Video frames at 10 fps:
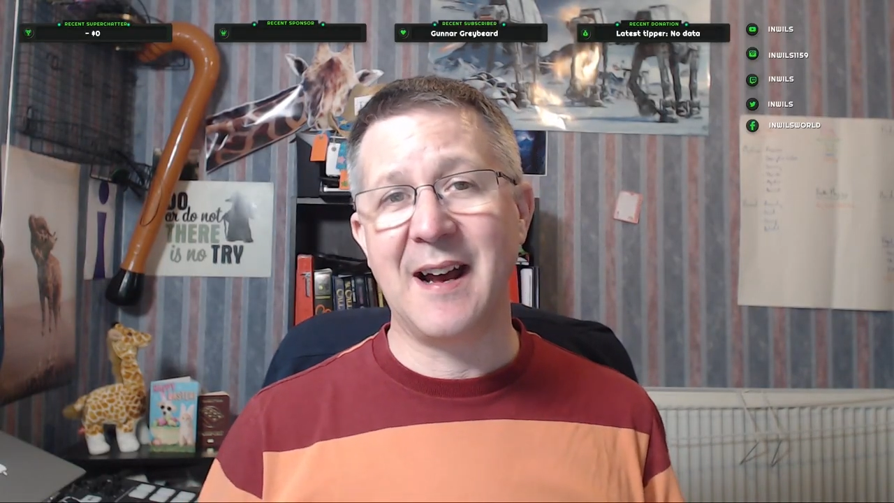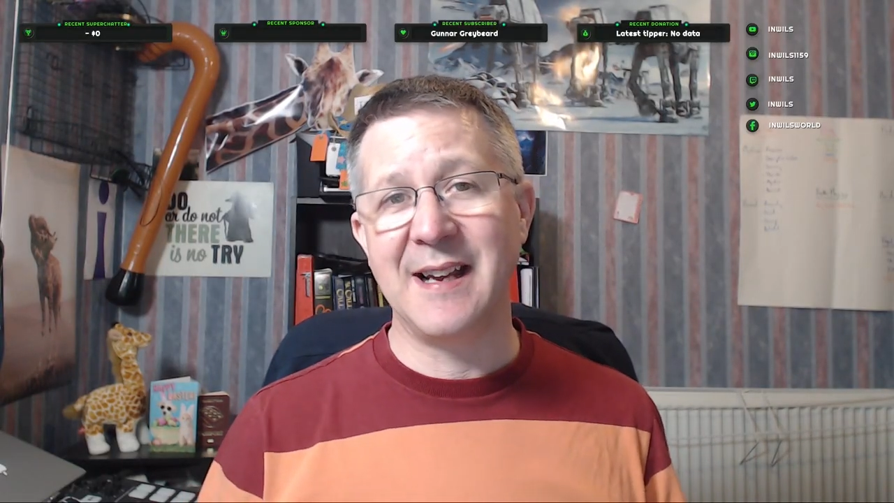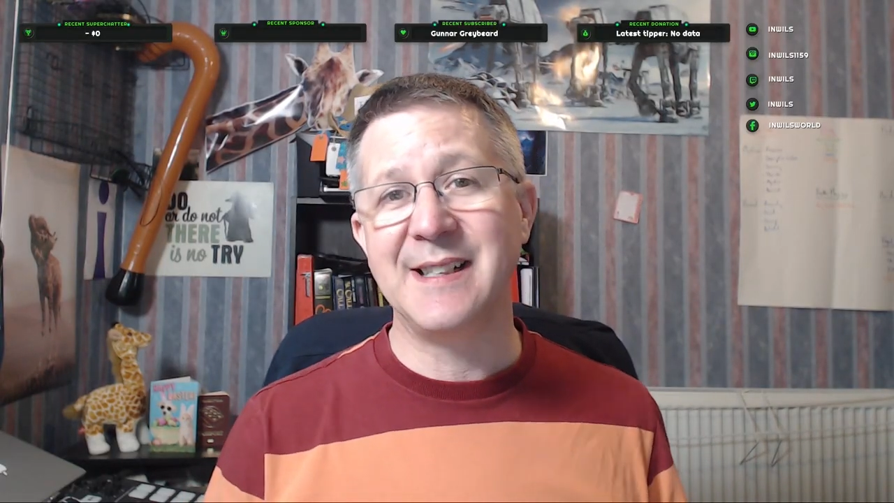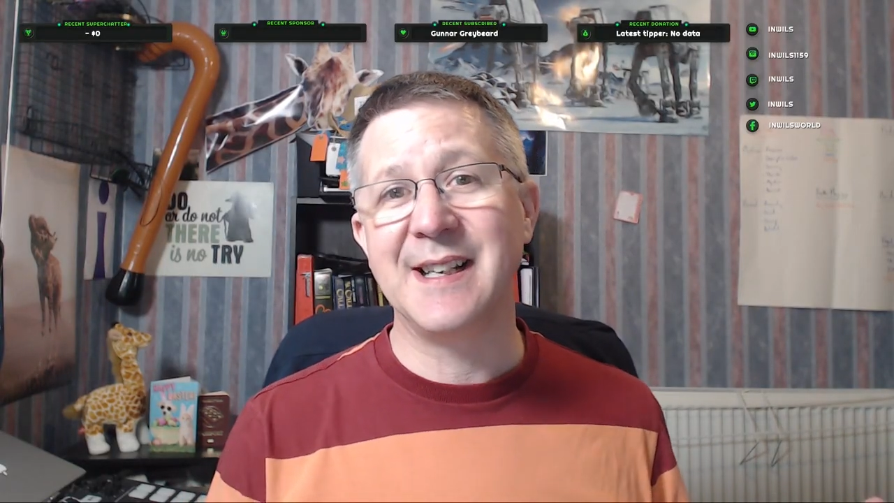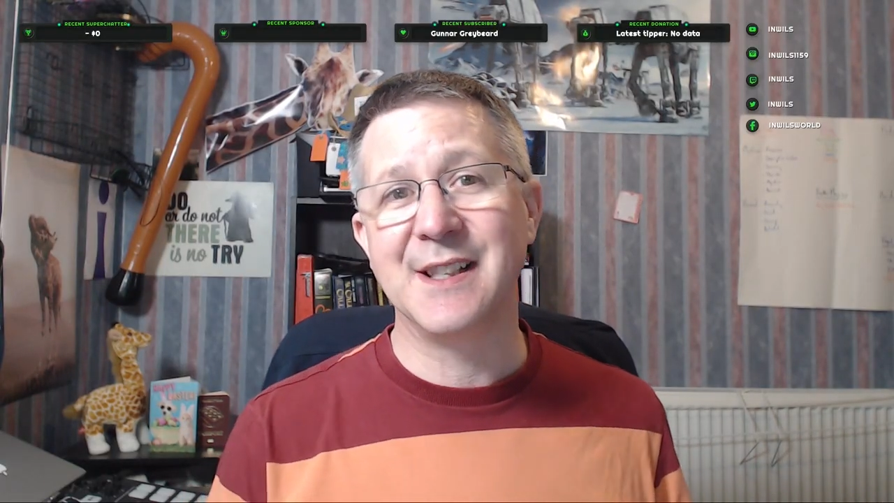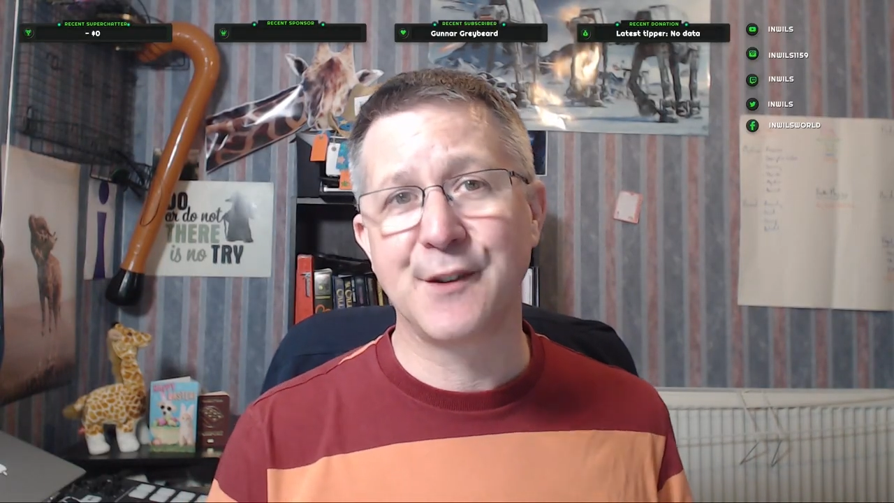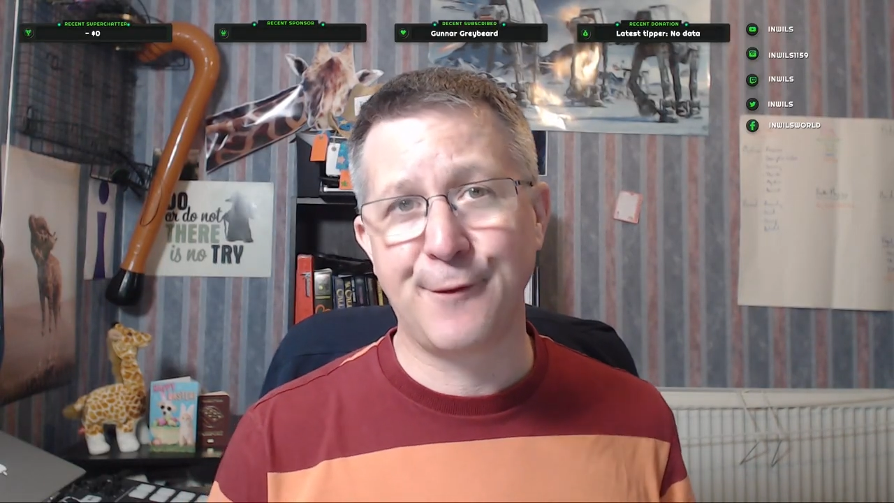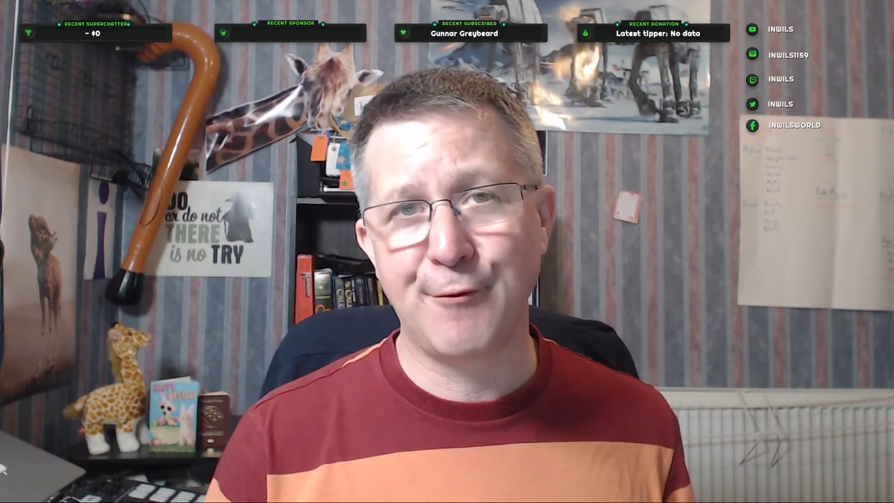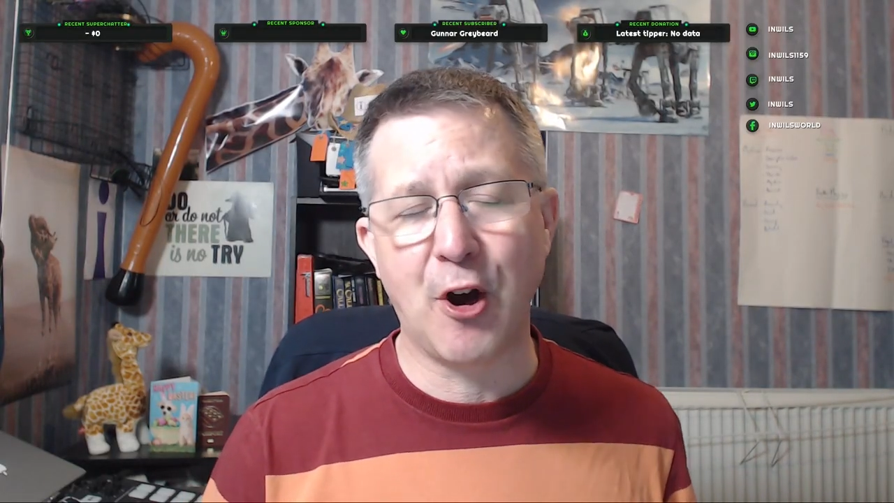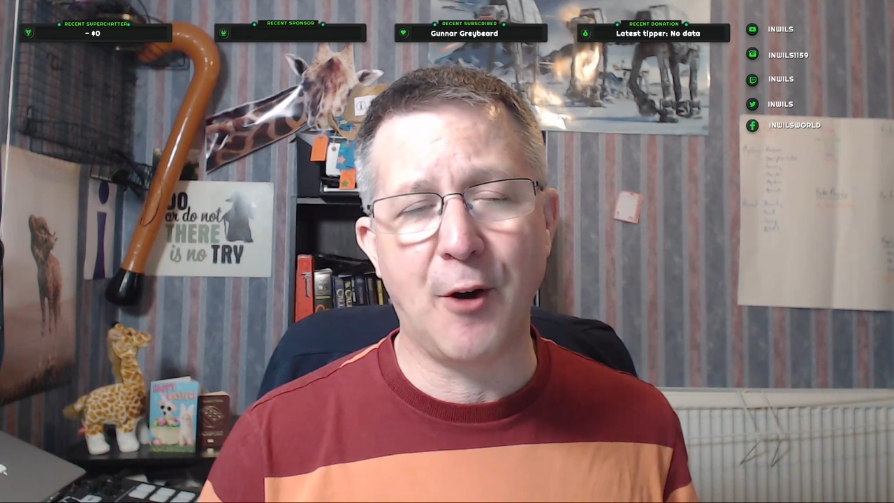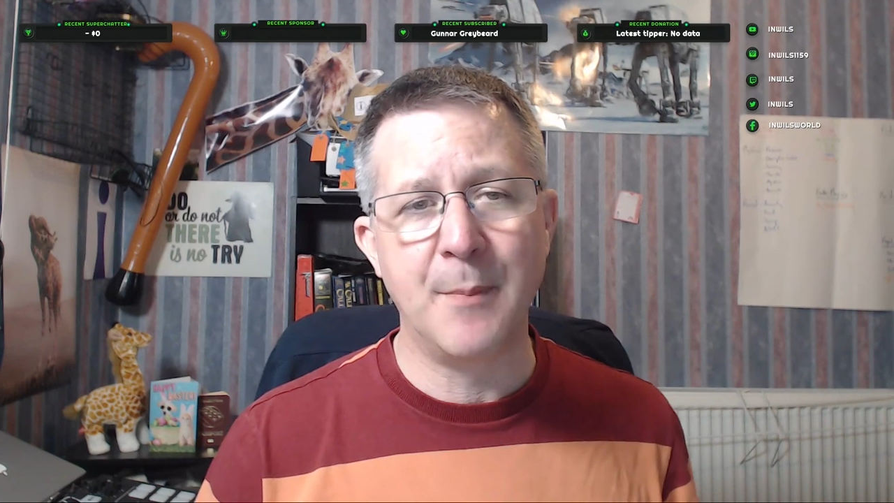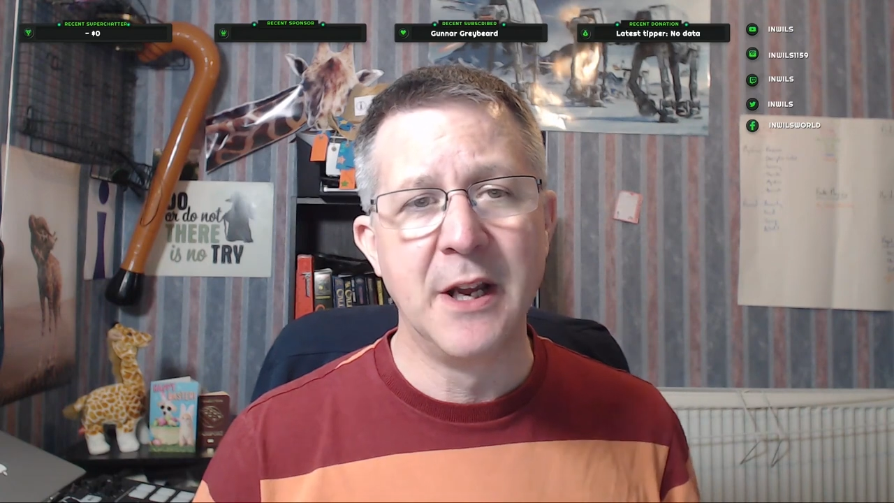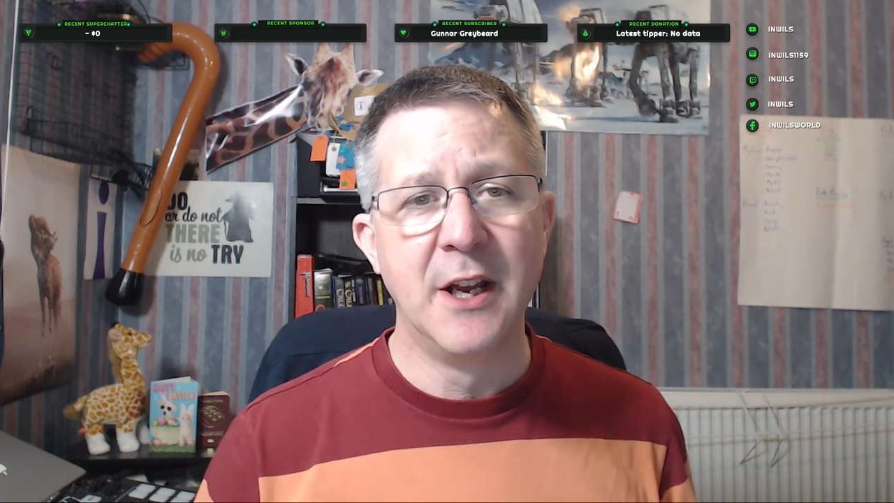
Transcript: ideas from,